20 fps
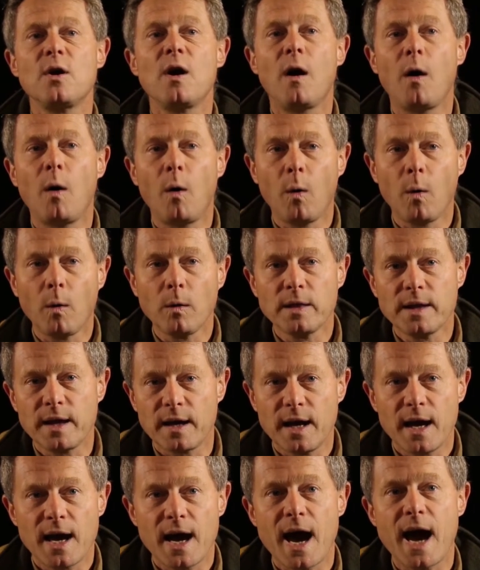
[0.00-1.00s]
the
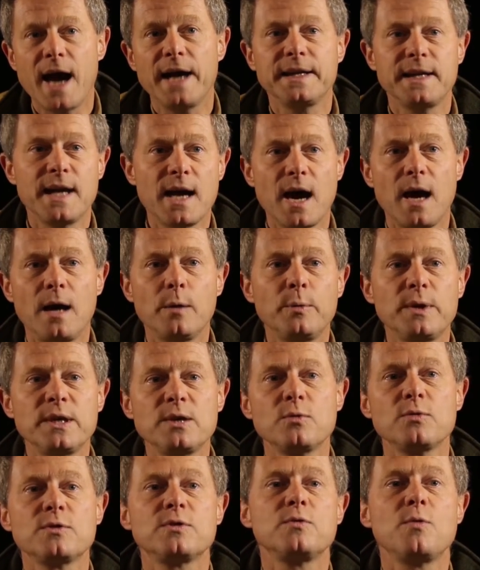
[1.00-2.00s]
old idea we
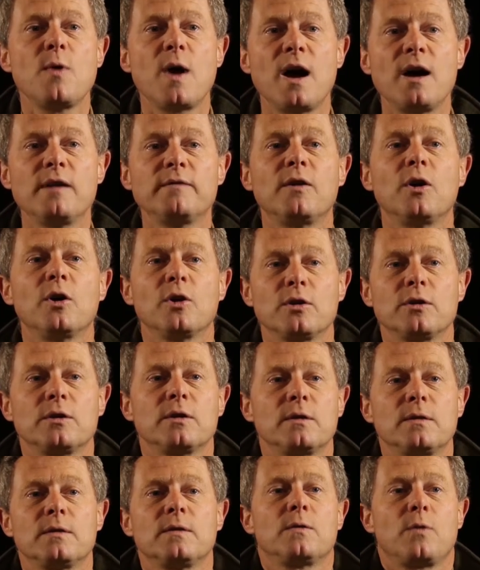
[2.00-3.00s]
used to have
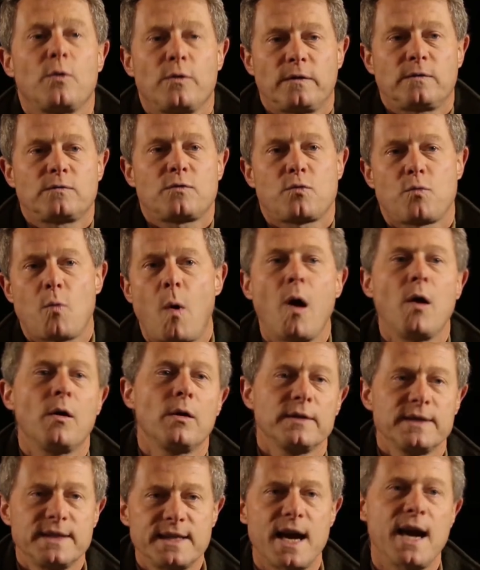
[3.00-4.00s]
on the
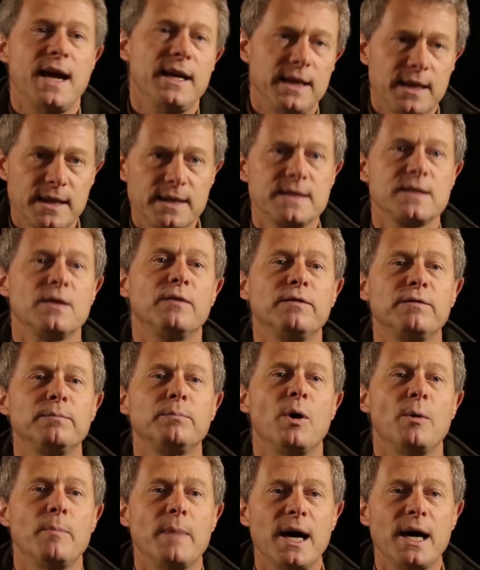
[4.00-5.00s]
strong tannins of
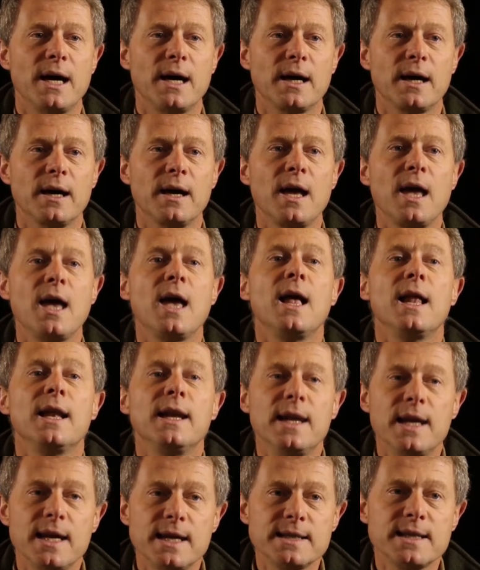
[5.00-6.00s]
Pommard.
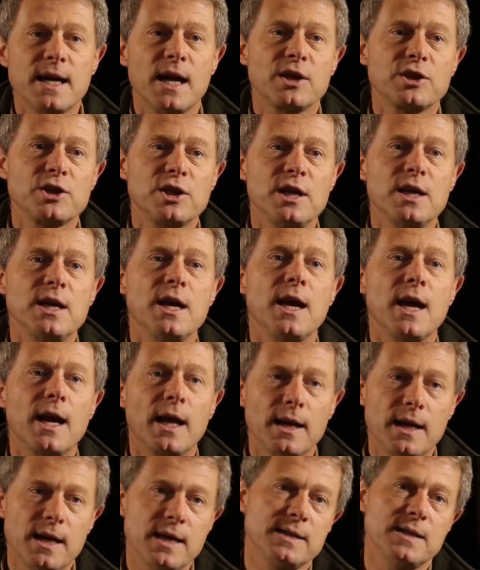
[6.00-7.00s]
Les
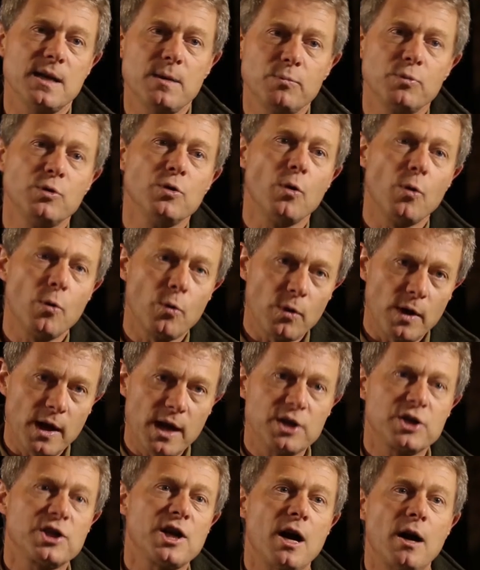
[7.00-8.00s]
Argilières, Les Epneaux,
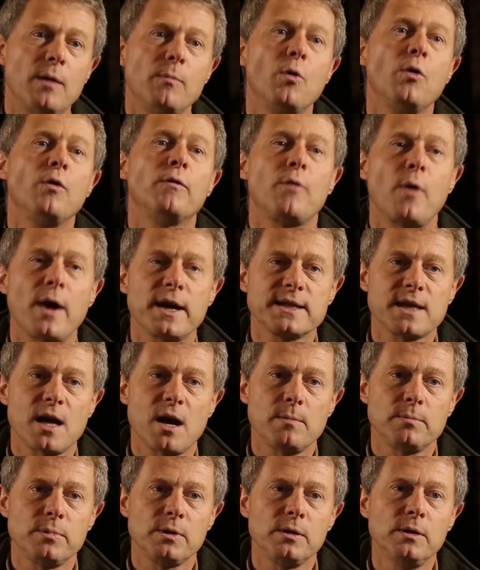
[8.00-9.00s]
Les Charmeaux, for
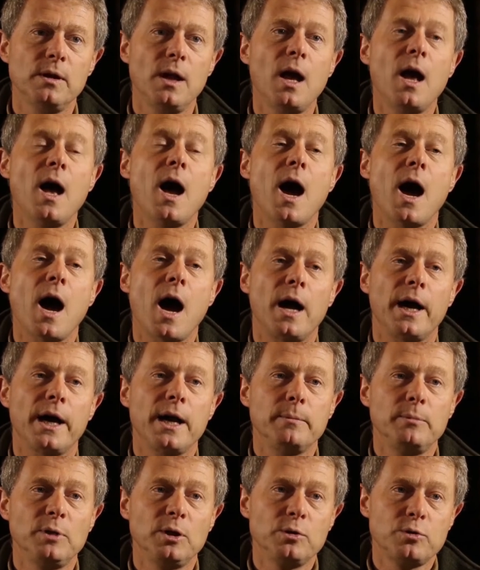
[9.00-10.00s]
example, are
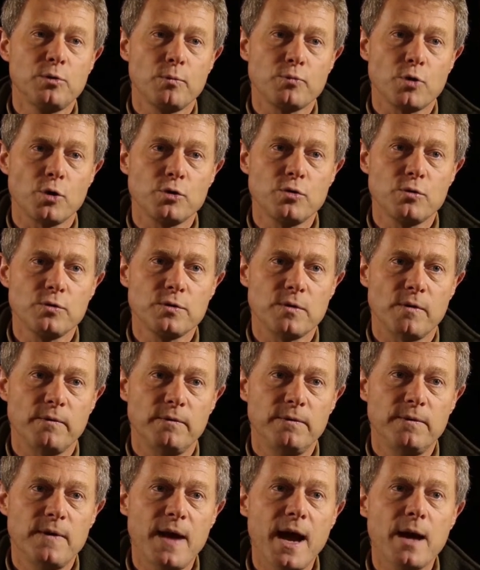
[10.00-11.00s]
able to produce a
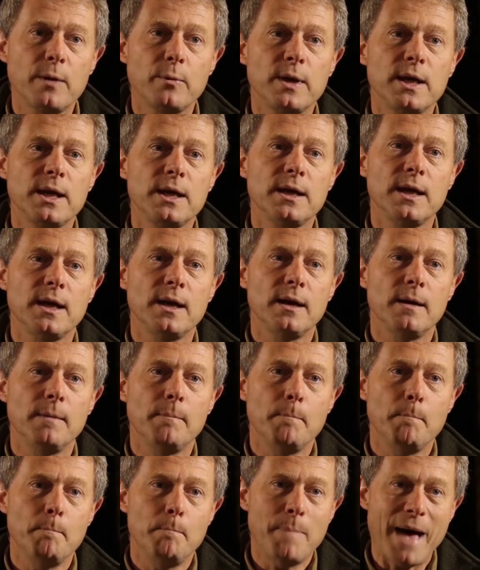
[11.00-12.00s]
very
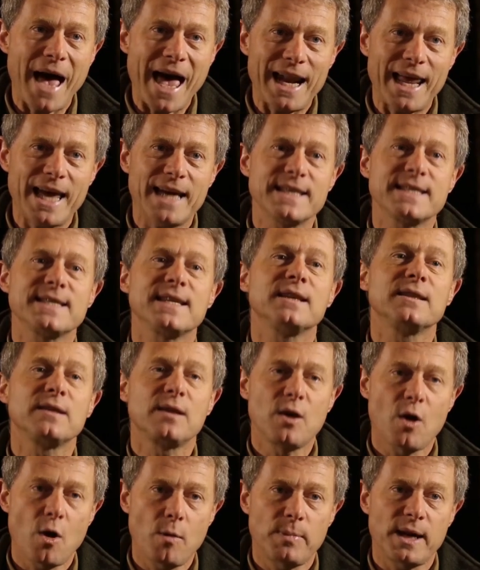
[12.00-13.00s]
balanced
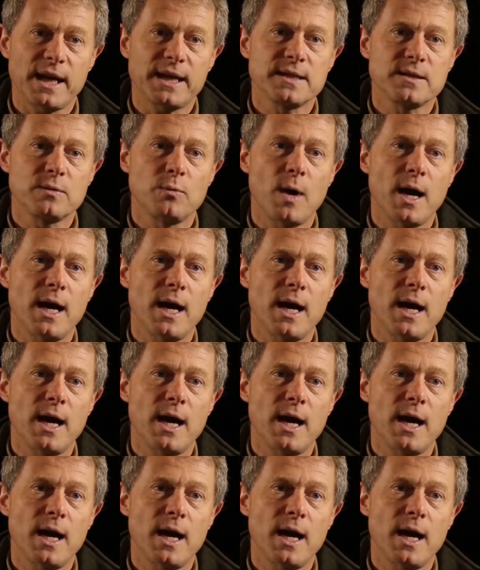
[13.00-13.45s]
and complex